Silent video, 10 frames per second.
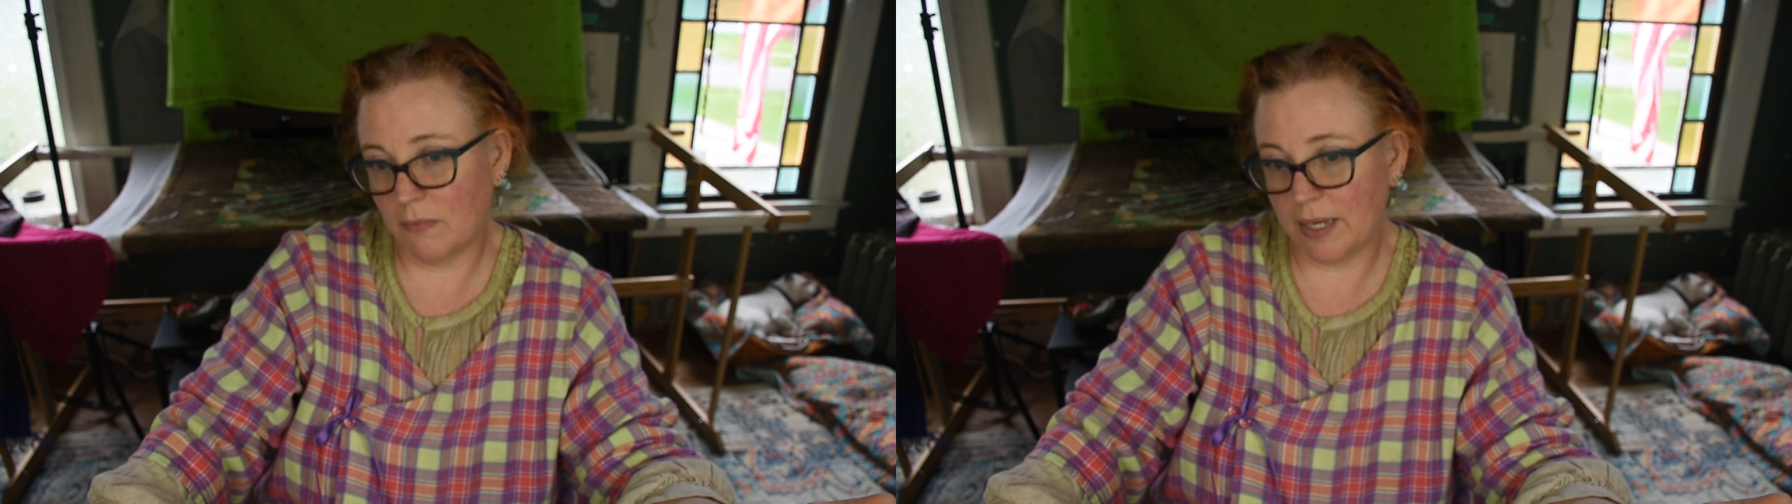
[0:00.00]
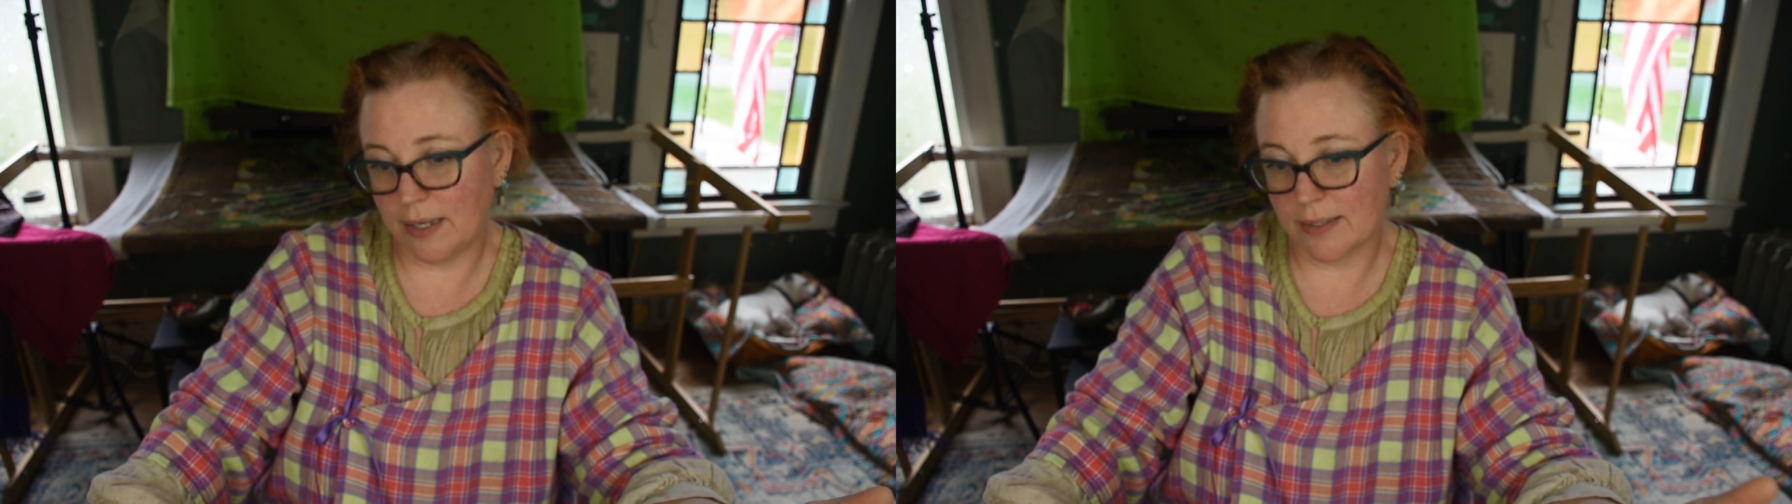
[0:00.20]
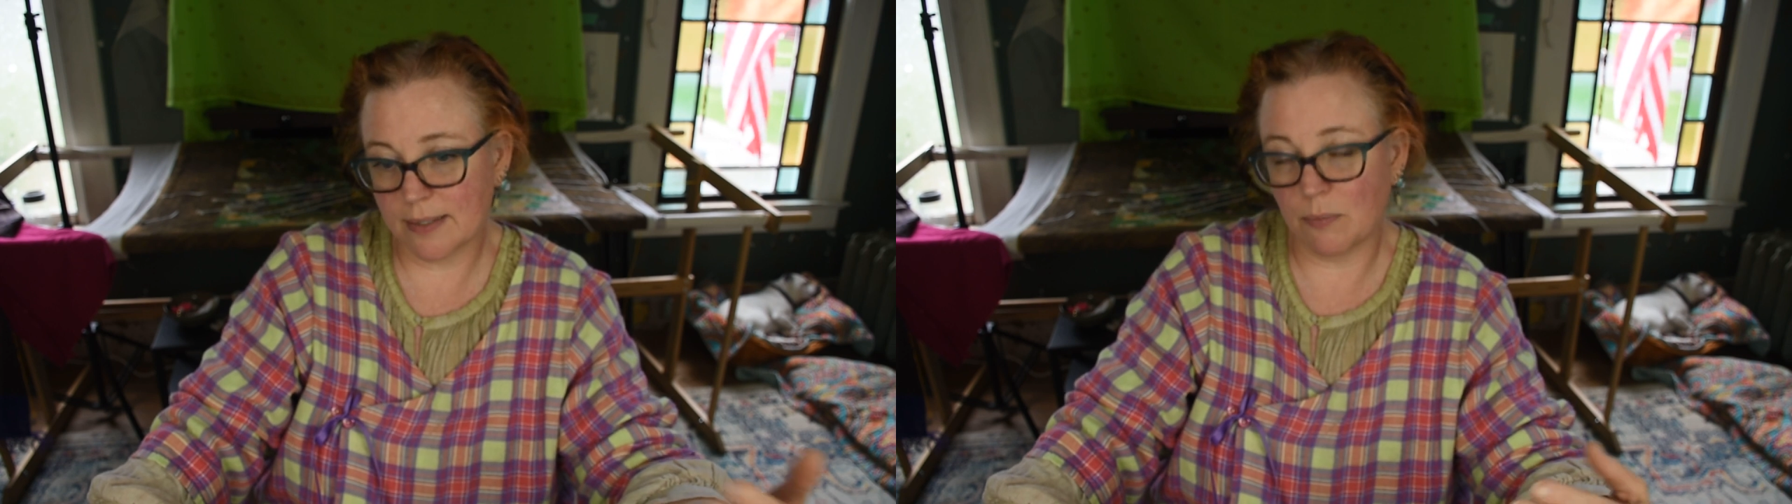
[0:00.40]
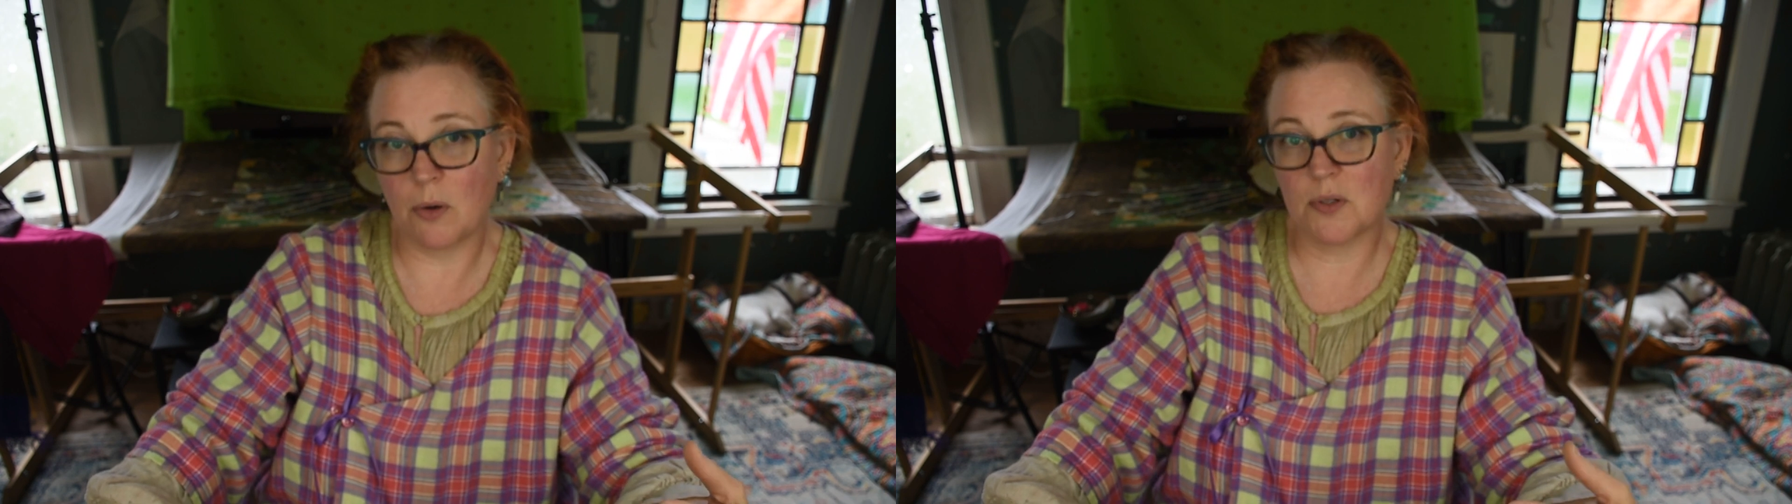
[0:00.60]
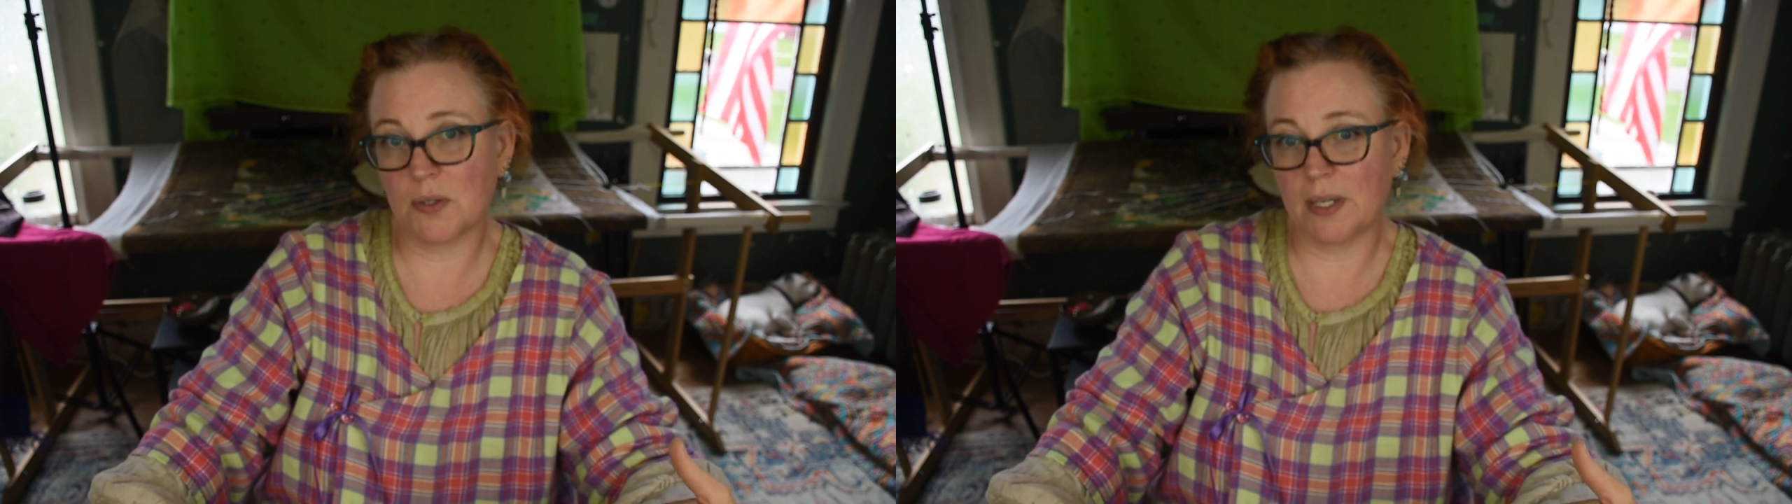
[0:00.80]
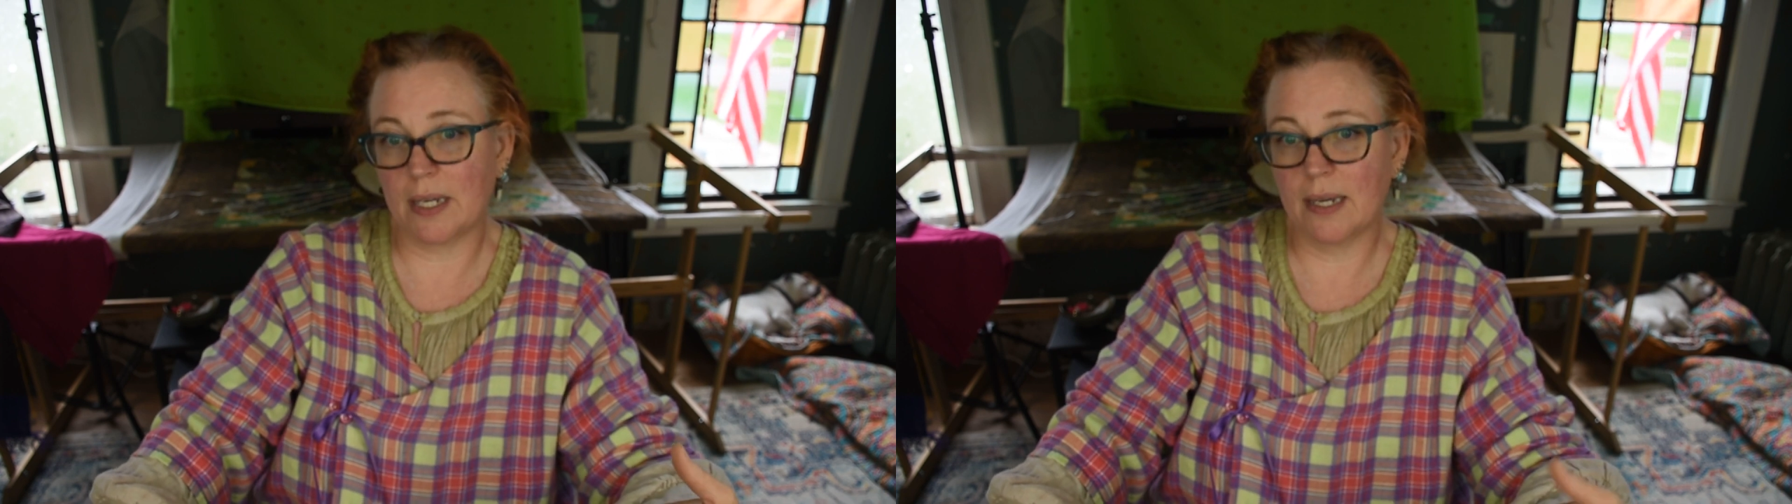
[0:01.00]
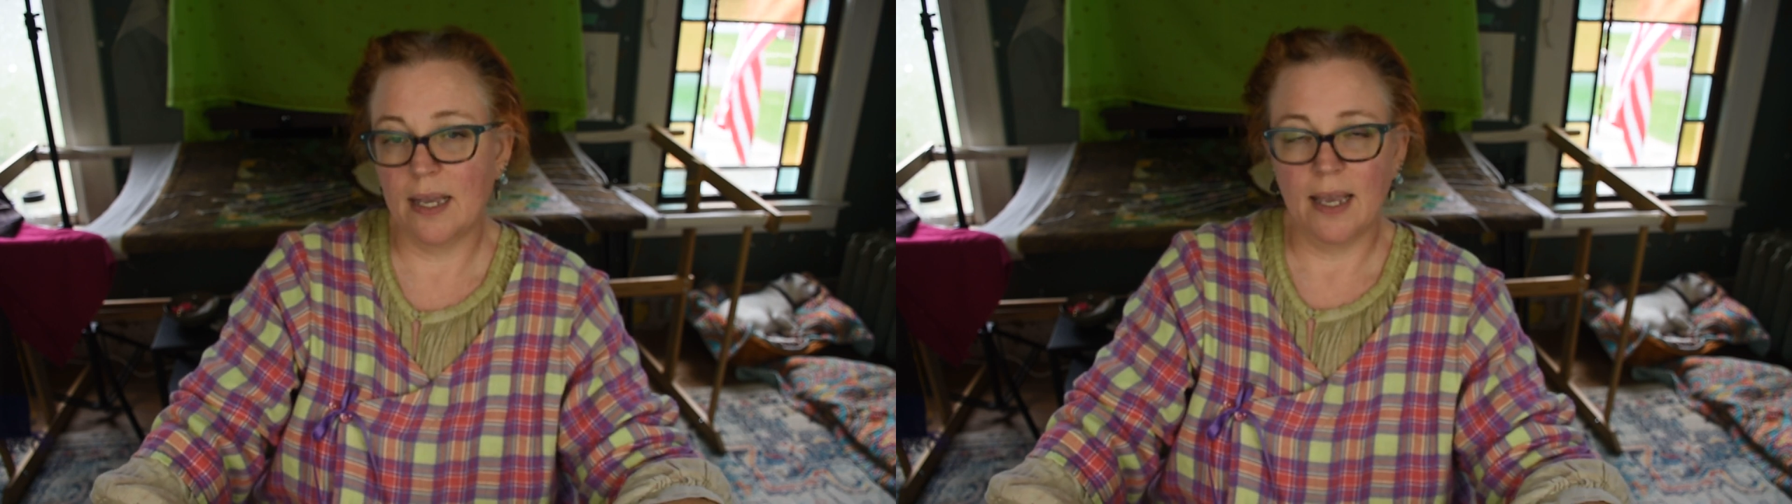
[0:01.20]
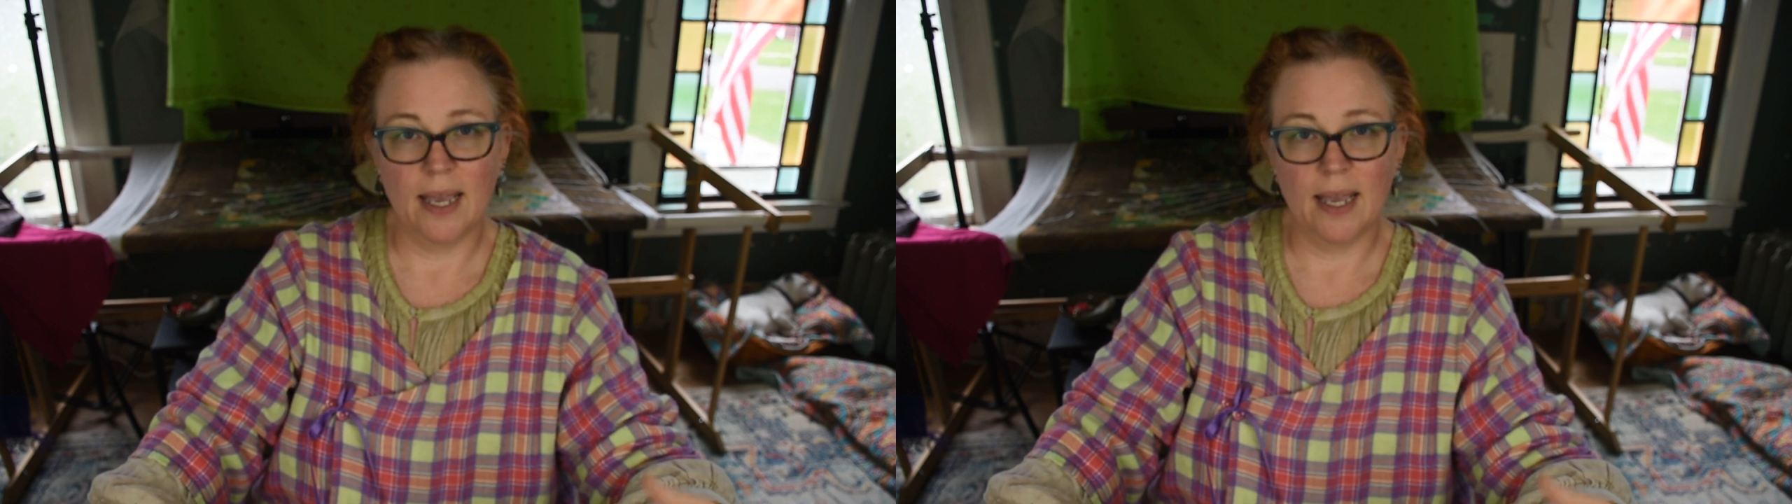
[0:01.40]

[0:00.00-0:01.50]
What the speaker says: is mostly.